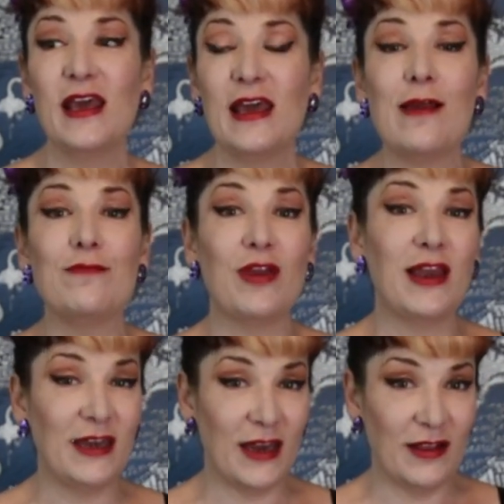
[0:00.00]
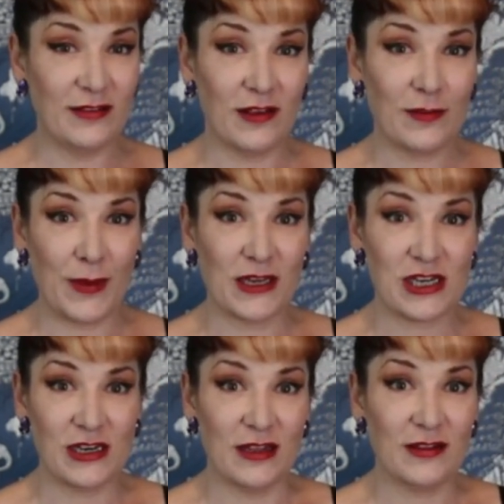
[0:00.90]
it really needs a
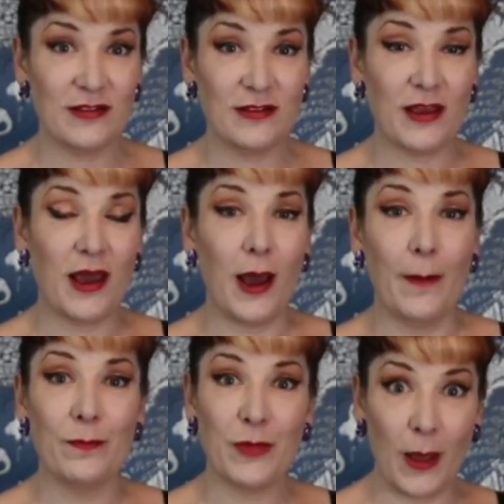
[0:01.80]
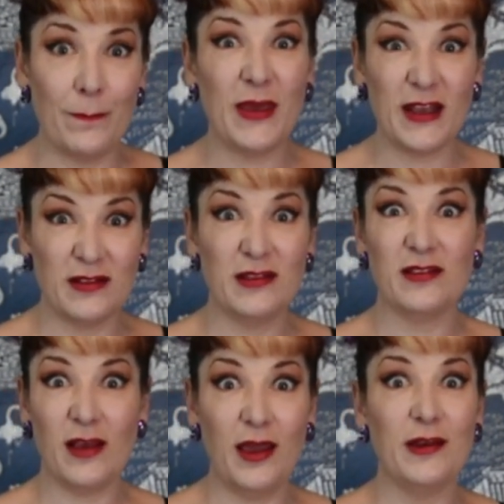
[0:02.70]
specialist, a big
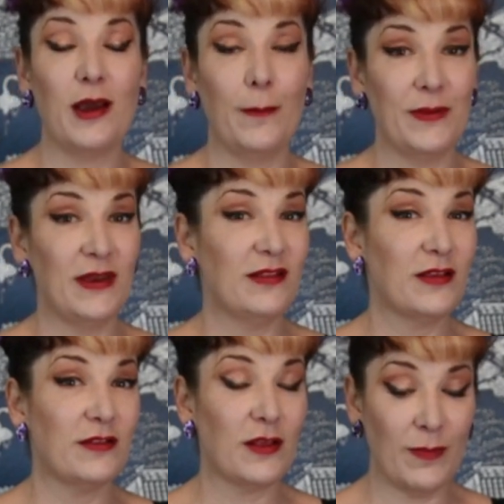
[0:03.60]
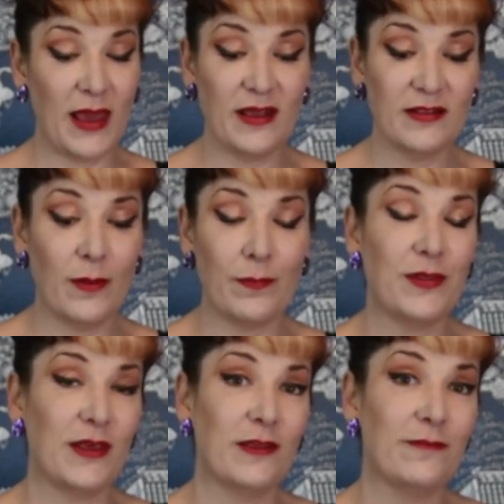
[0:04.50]
design company to make
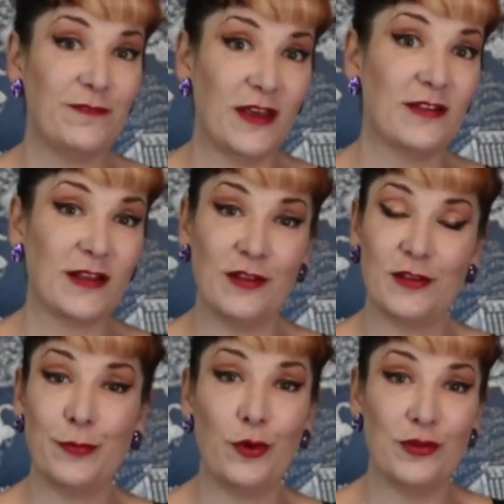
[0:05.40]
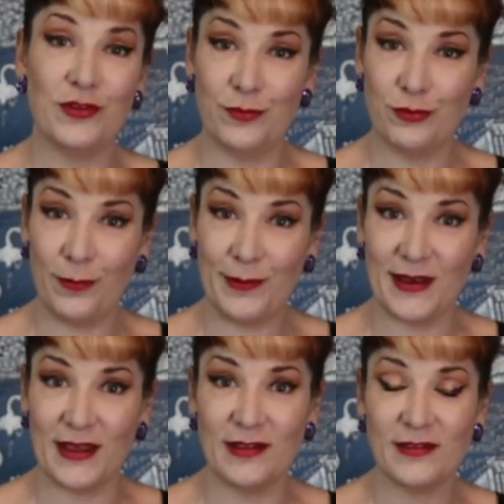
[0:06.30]
something that fits and supports you
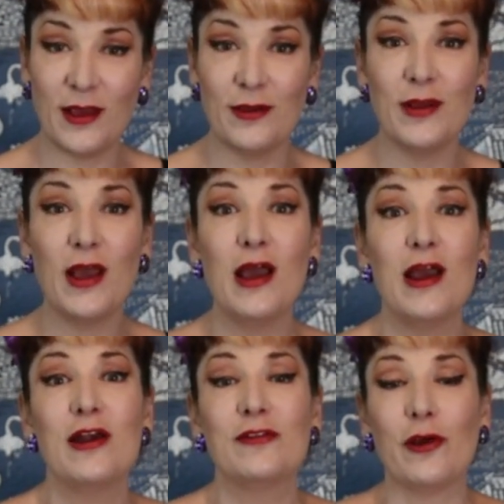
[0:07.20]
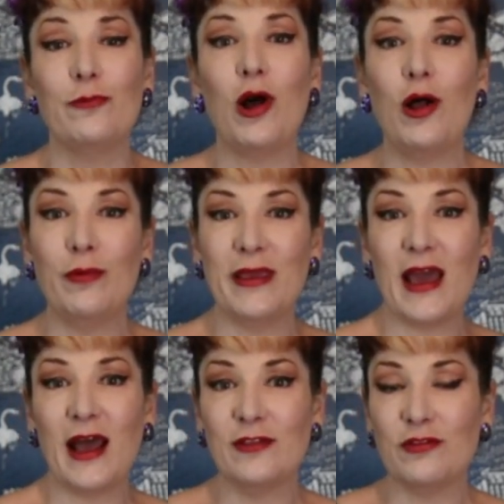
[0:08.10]
properly. So while we
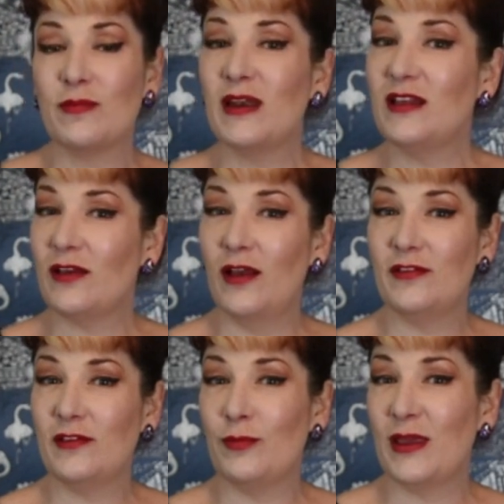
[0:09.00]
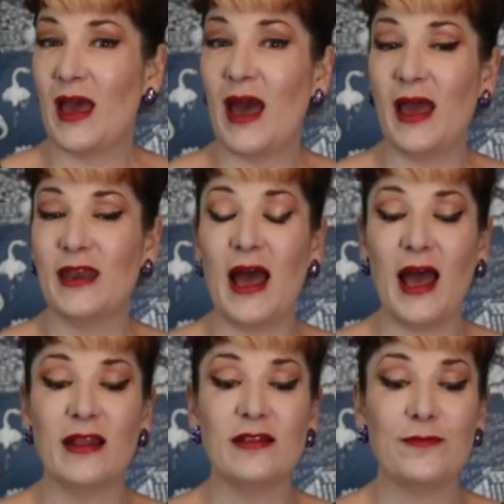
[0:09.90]
can do as many sizes as we can,
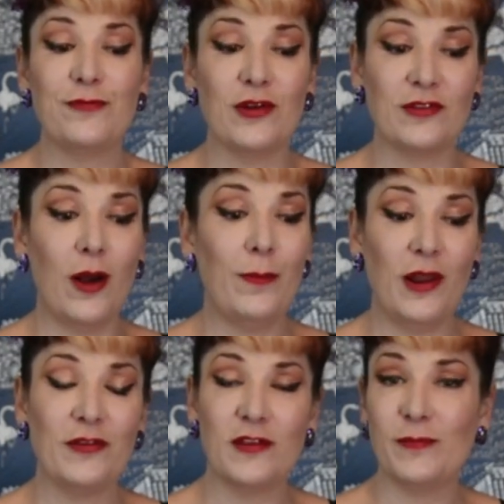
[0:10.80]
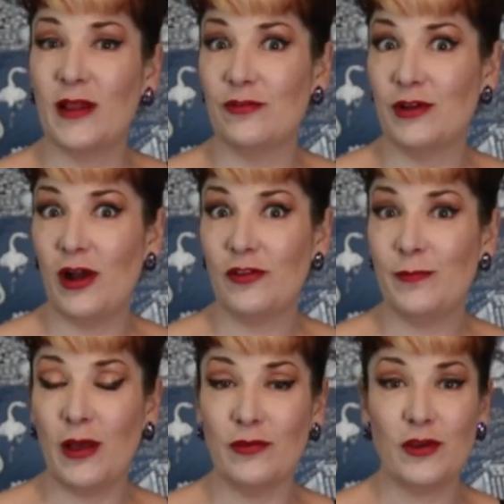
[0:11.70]
and for example our suspender and garter
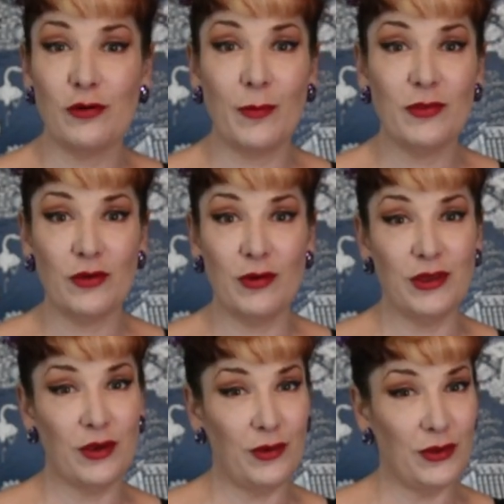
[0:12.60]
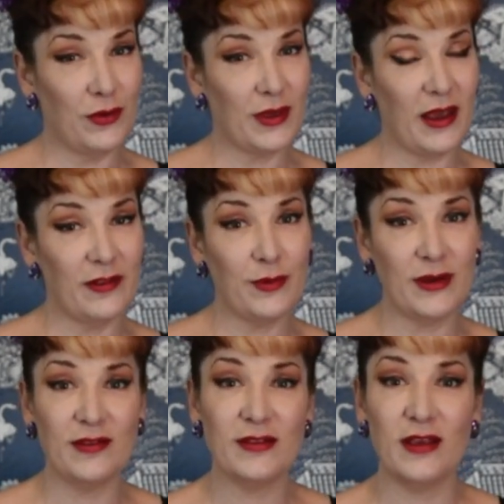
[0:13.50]
belts go up to a UK
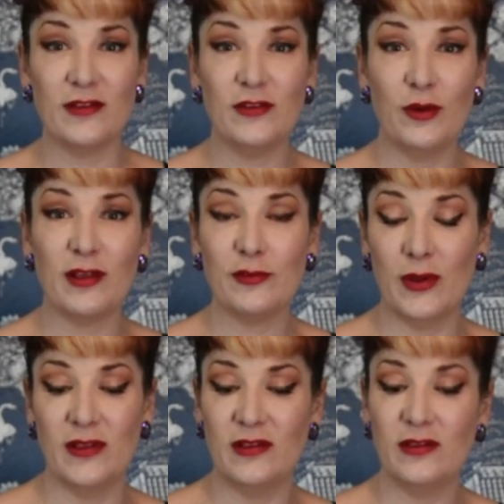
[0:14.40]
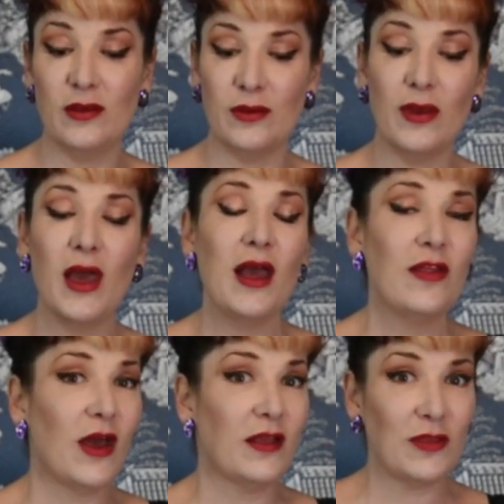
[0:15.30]
26, US 22,
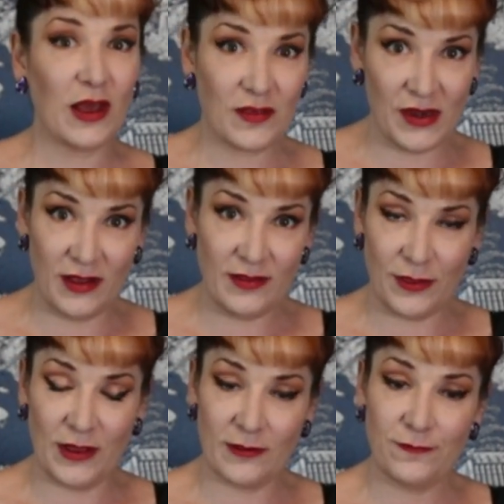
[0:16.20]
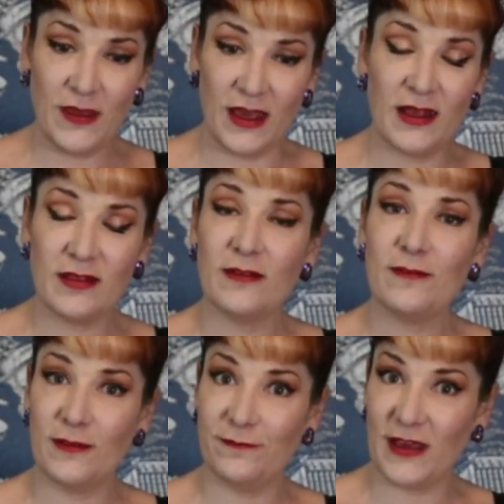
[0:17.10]
that's an easy thing to
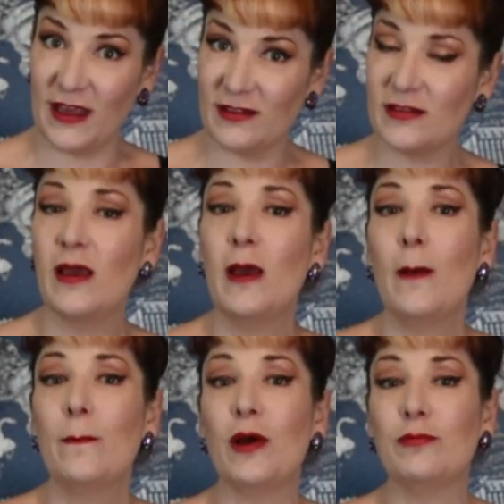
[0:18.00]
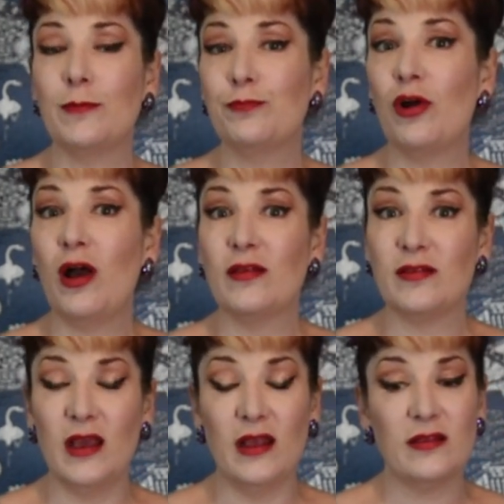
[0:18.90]
fit. But with bras
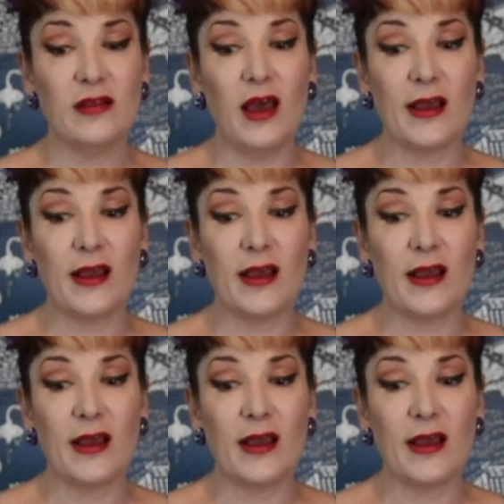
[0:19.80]
it's a